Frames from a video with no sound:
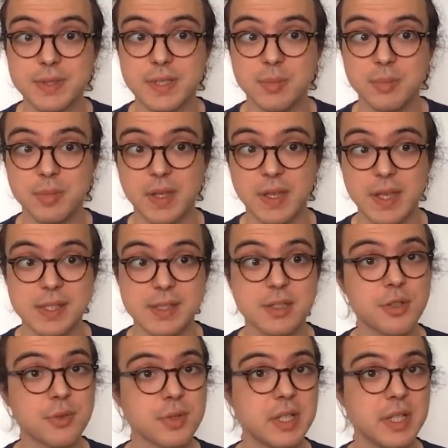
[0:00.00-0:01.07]
team is
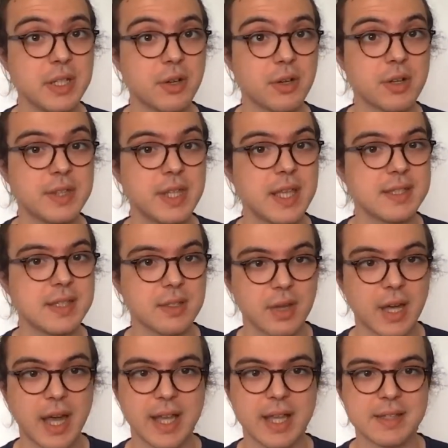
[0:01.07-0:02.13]
currently organizing a
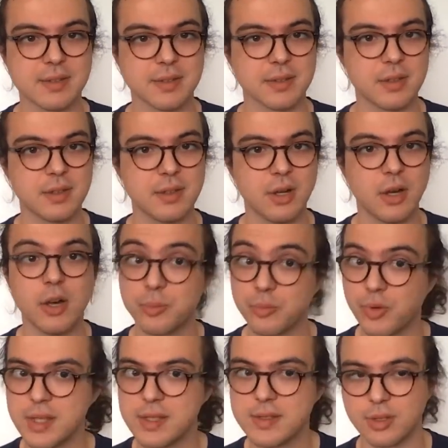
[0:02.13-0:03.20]
hackathon on
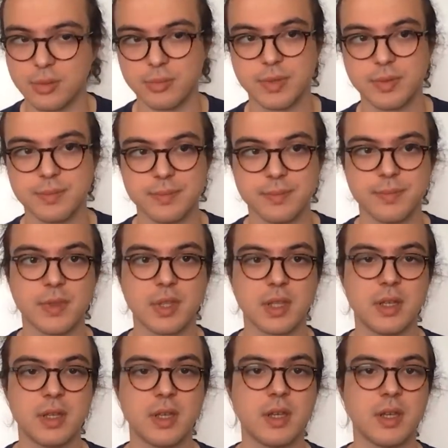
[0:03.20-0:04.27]
Brainstorm.
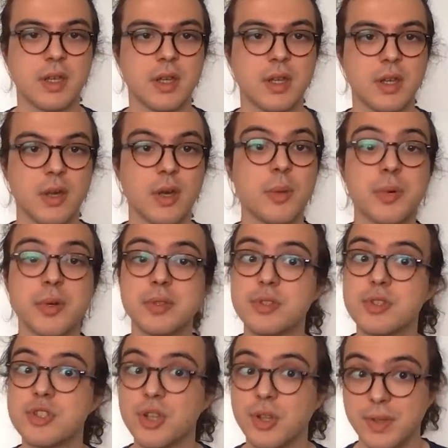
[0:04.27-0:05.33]

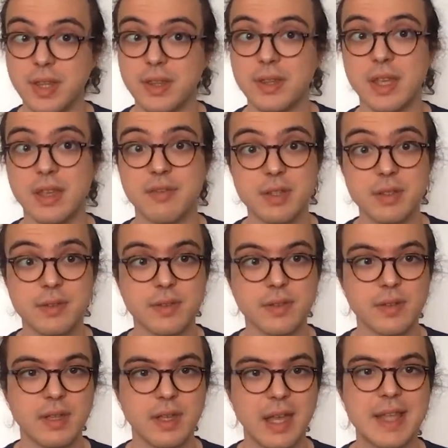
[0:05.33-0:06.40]
Upon joining the event
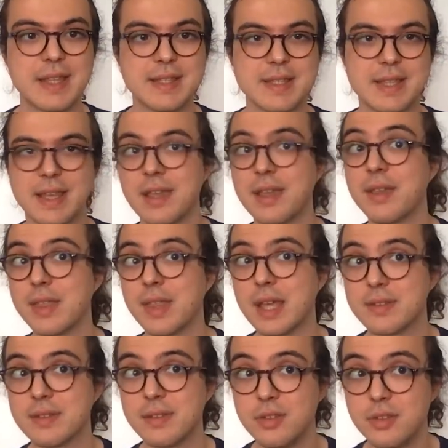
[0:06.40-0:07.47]
and saying
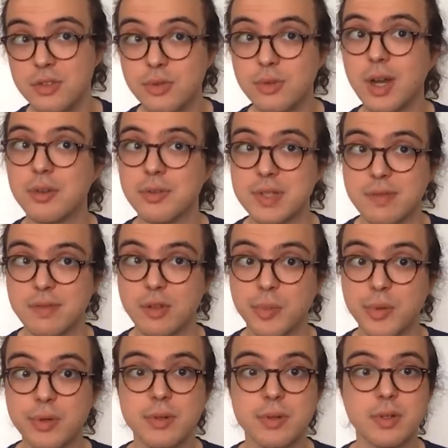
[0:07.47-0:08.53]
that you are a
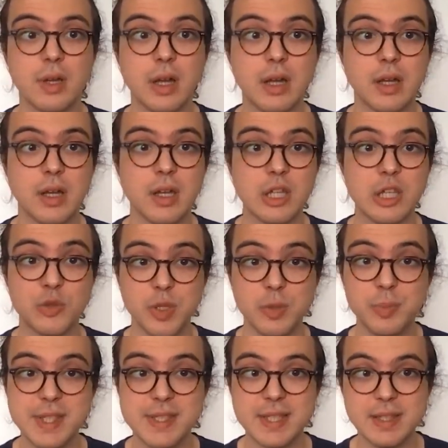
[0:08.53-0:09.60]
developer, you will
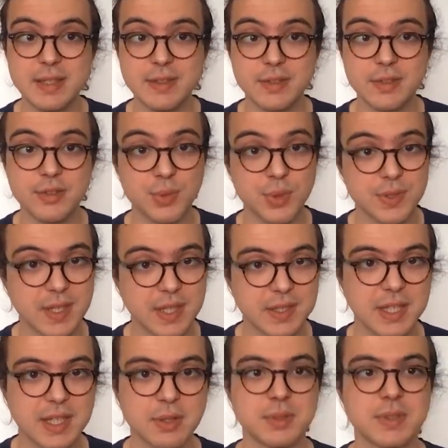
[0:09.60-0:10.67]
be sent to a
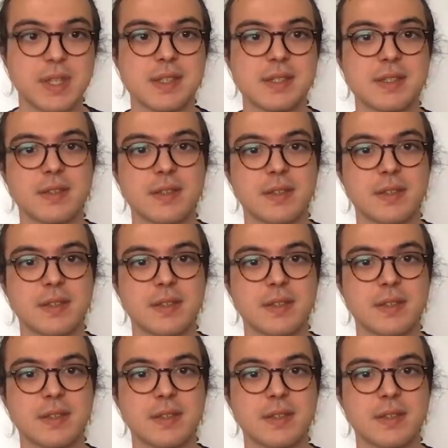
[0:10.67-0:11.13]
technical test.